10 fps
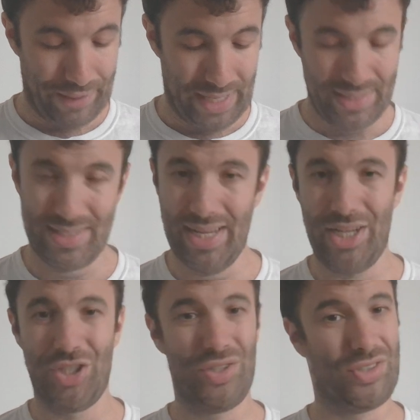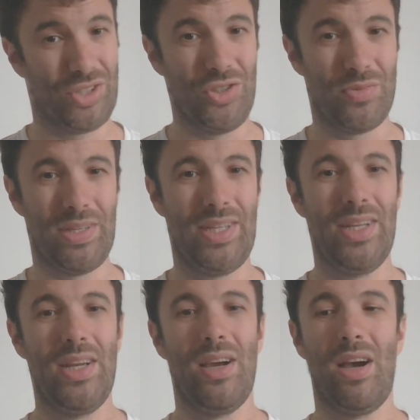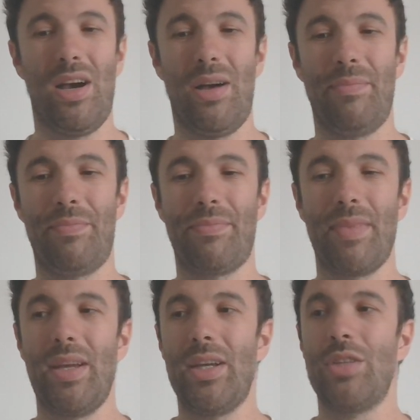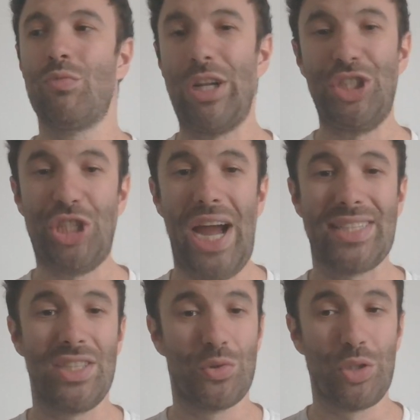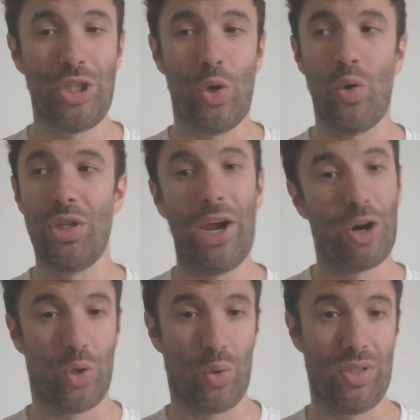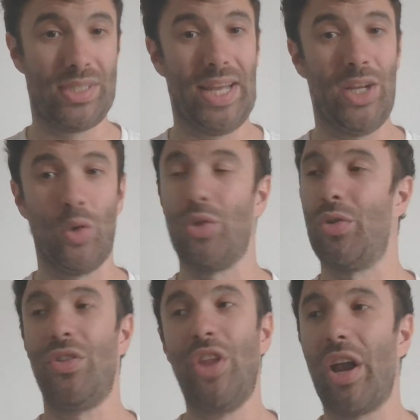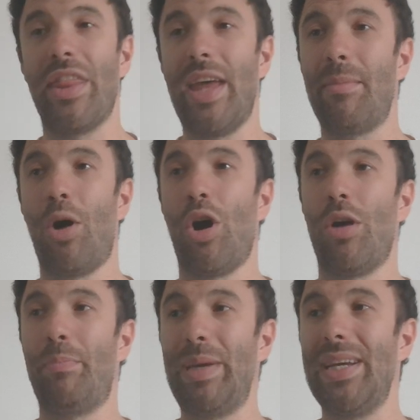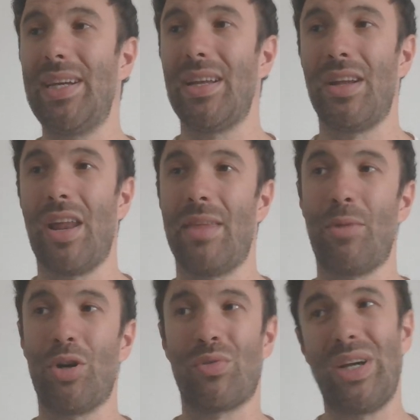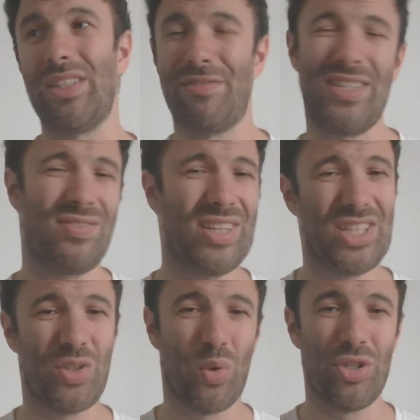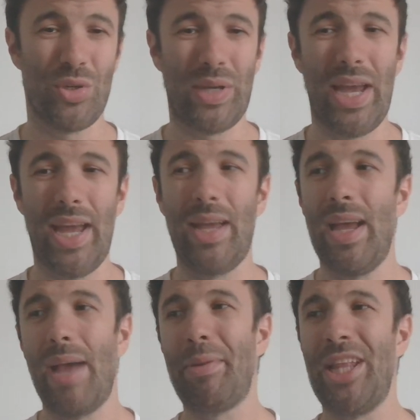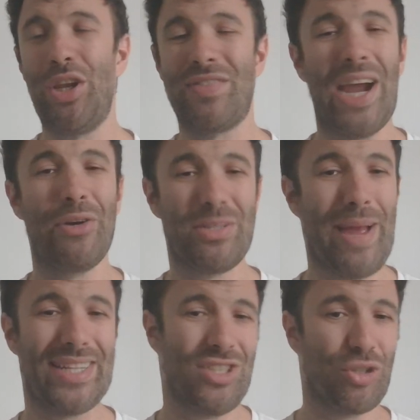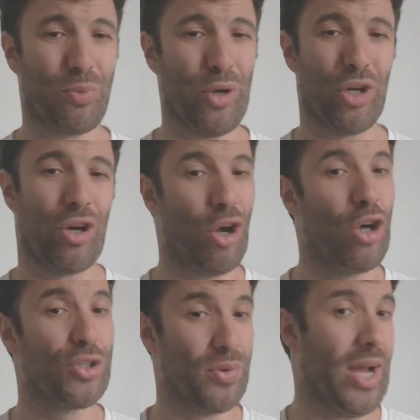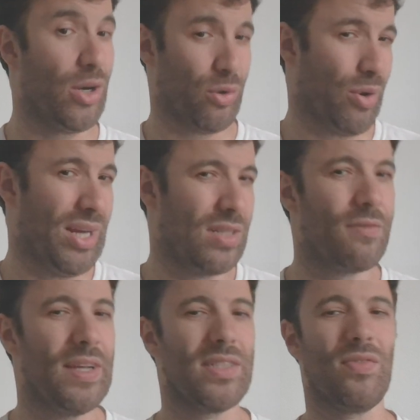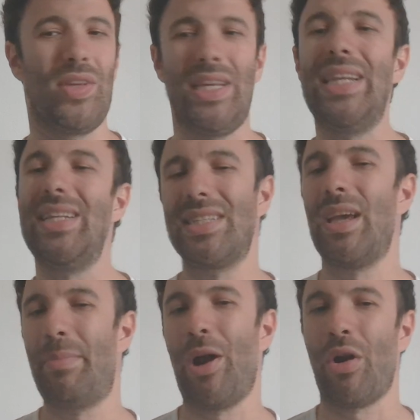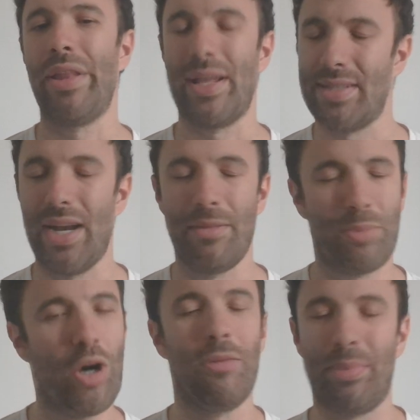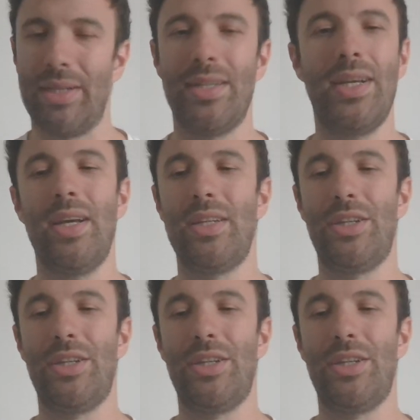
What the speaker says: forget his age, excuse me. Reggie Jackson's really old. Eric Gordon's getting older. None of them are big. None of them are great defensively. I guess Gordon's okay. But then you have Tyrese Maxey as your point guard, also not great defensively. He needs to get better on that side of the ball, but